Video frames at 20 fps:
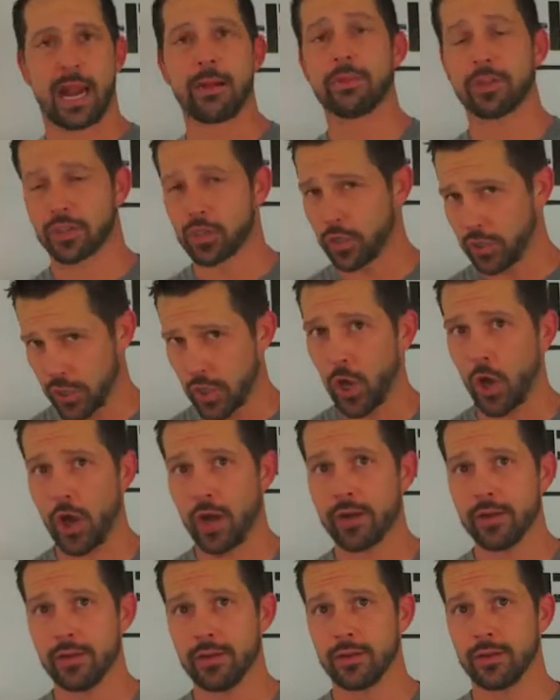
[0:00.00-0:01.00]
time to turn it
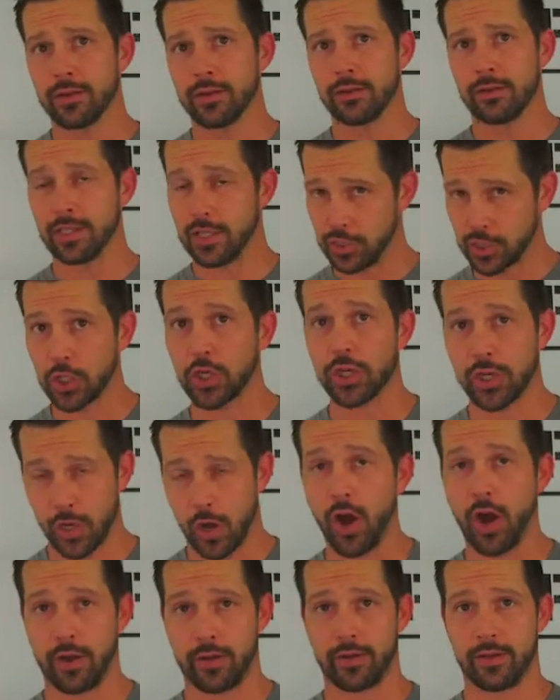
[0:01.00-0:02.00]
on, you turn it
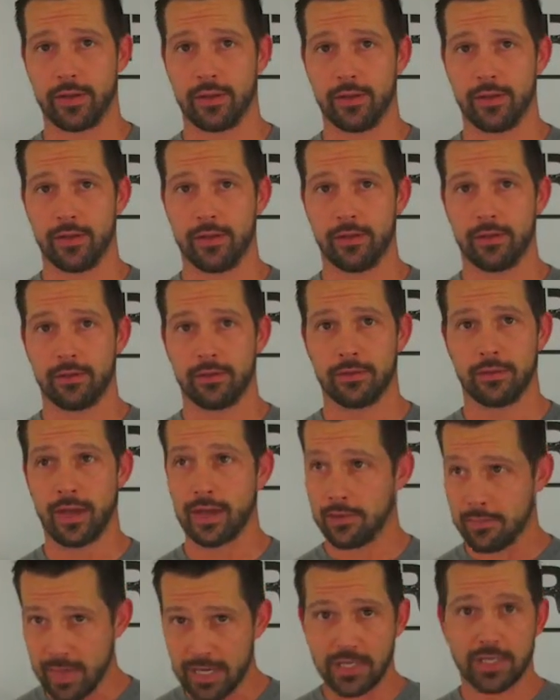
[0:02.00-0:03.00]
on,
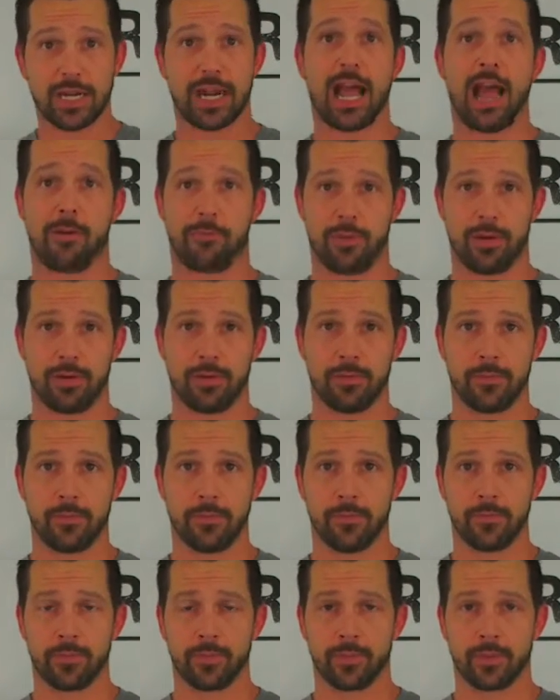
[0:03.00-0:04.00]
and you make shit happen.
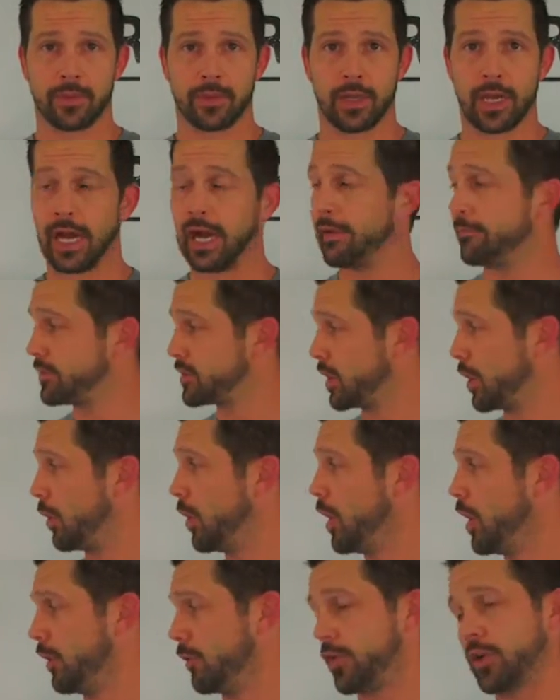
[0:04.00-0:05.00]
All right.
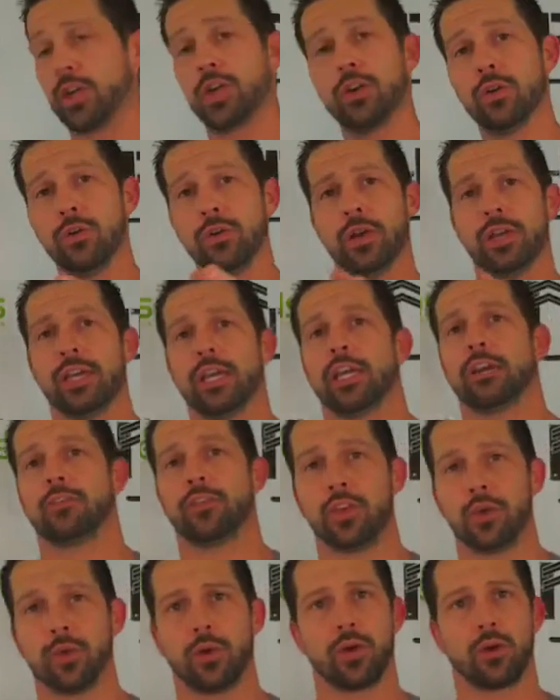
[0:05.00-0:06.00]
So for you, if
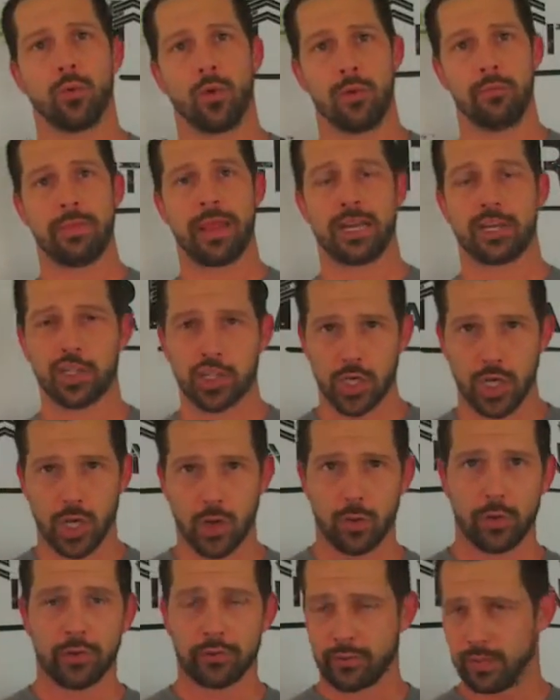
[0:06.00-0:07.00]
you are a one-man
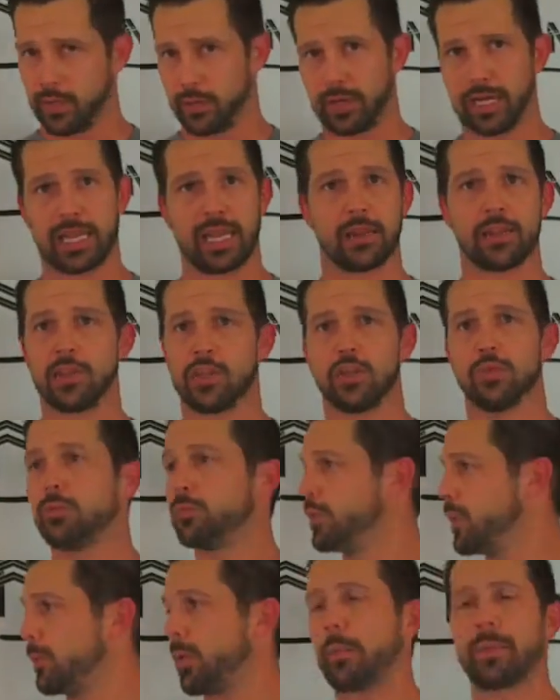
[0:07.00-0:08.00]
show, again, you
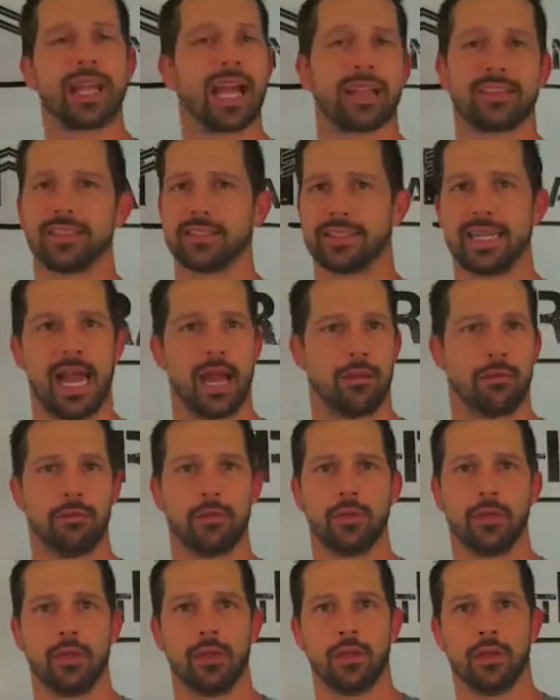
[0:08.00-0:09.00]
probably got this down.
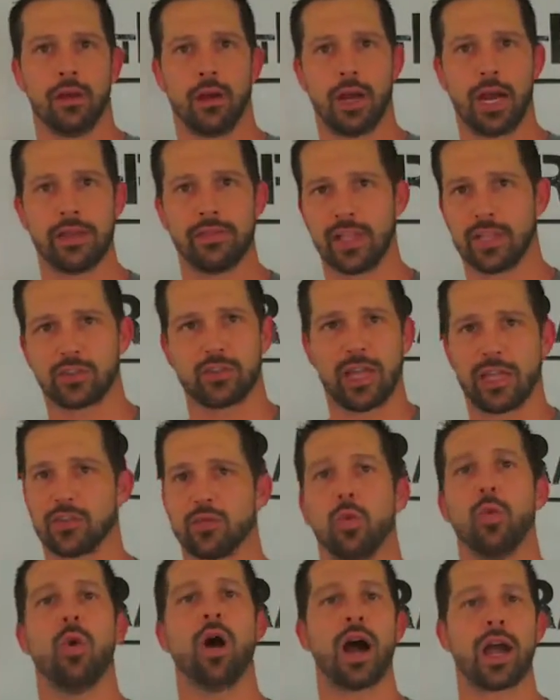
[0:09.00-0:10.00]
All right.
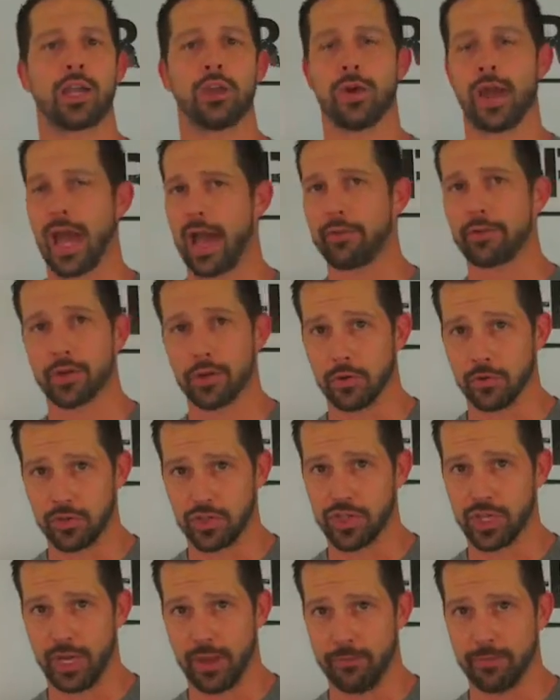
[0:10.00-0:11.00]
That's why you have your own
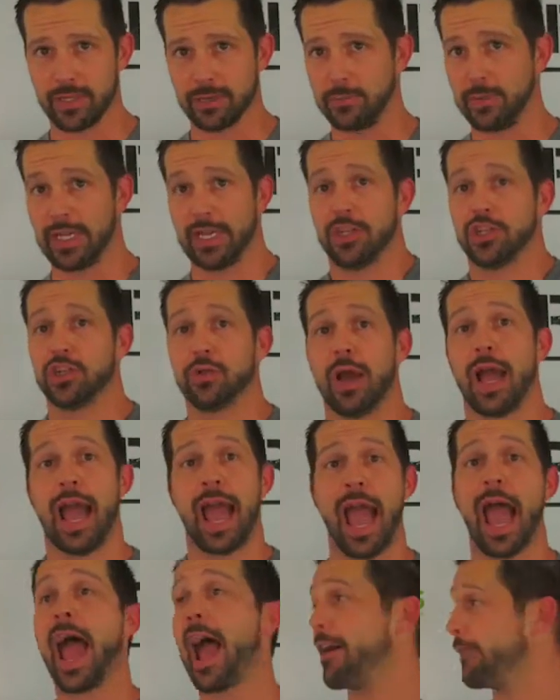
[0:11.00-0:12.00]
gym, is because you
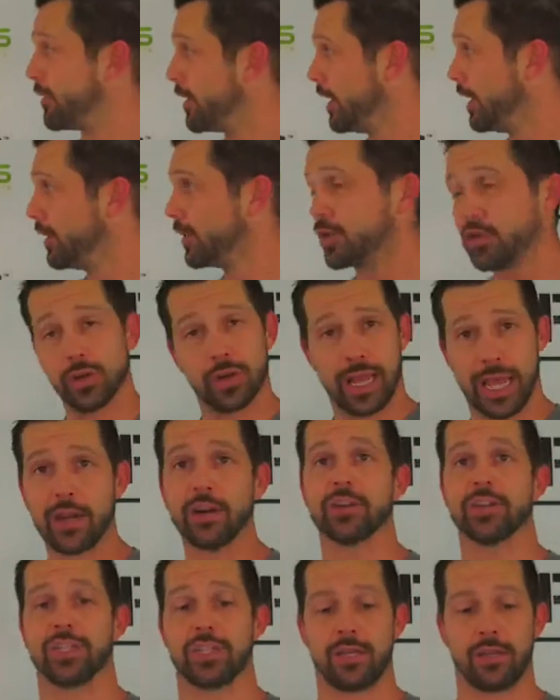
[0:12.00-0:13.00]
have good
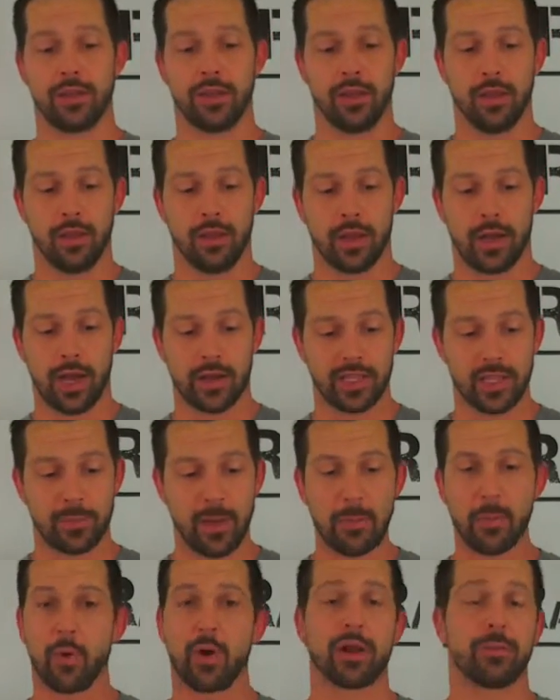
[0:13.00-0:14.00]
energy that
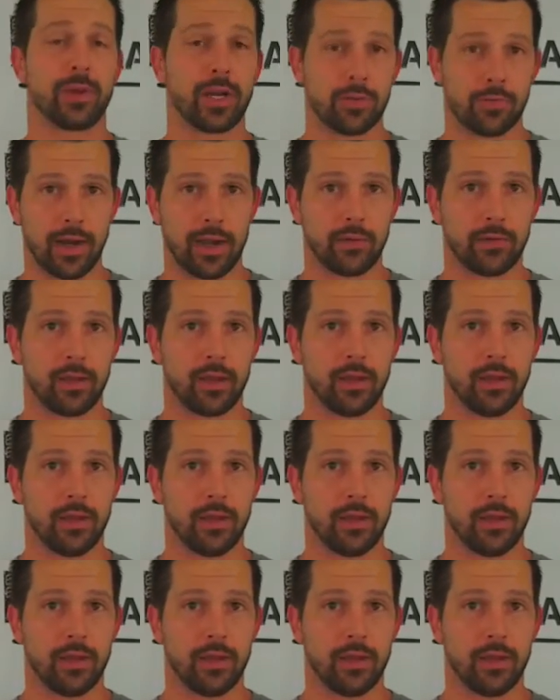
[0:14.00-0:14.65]
people want to be around.